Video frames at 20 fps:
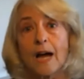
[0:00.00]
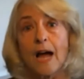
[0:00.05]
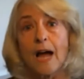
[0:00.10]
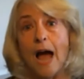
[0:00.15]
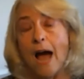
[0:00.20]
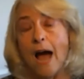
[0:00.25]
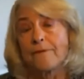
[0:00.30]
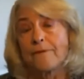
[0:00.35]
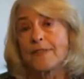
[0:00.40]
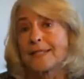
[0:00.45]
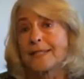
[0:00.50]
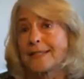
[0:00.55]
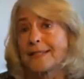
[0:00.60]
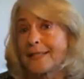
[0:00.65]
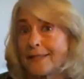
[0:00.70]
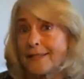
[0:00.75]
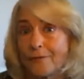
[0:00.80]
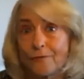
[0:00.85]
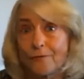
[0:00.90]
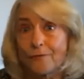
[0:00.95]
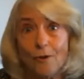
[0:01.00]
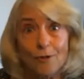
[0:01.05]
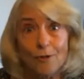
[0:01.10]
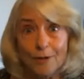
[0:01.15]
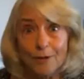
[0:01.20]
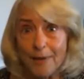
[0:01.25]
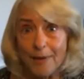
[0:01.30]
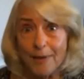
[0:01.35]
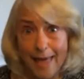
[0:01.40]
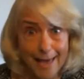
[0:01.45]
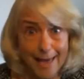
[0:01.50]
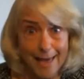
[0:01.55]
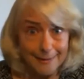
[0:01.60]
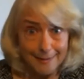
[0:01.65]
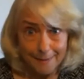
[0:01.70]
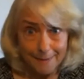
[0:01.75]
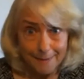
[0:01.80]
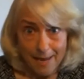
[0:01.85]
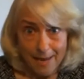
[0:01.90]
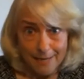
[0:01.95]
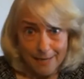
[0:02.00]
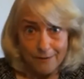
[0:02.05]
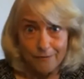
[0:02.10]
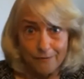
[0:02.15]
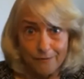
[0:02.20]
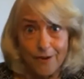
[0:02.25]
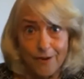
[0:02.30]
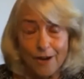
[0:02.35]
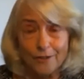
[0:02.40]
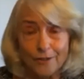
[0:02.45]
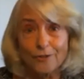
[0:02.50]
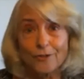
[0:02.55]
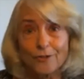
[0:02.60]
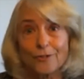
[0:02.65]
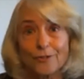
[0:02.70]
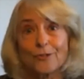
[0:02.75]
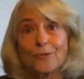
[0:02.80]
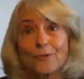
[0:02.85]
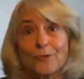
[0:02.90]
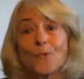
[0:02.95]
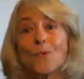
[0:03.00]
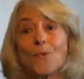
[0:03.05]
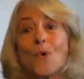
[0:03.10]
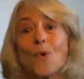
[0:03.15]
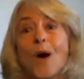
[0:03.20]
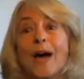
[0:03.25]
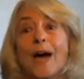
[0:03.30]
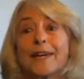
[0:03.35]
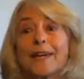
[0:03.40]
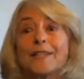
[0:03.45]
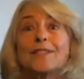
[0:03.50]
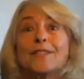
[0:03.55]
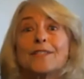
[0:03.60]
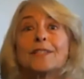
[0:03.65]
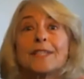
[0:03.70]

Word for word: Obviously, the folic acid manufacturers wanted to